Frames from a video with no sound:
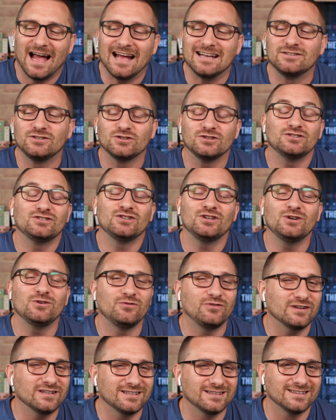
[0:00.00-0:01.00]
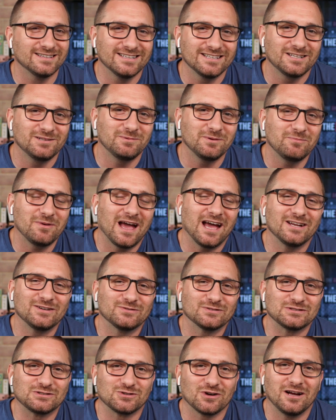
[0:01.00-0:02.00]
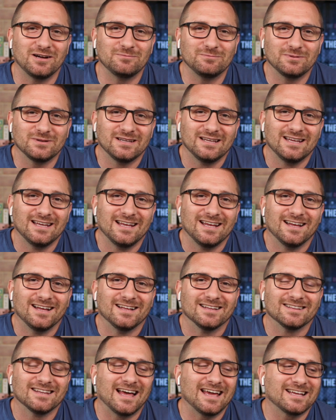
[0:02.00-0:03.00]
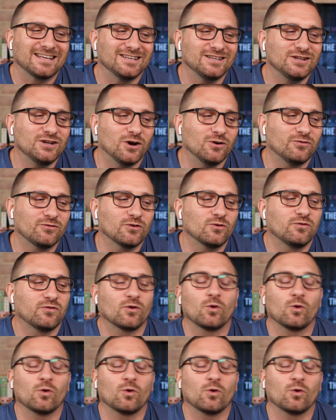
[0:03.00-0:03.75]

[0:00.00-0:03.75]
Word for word: do do you feel a little bit bad for Trump? Like, you know, for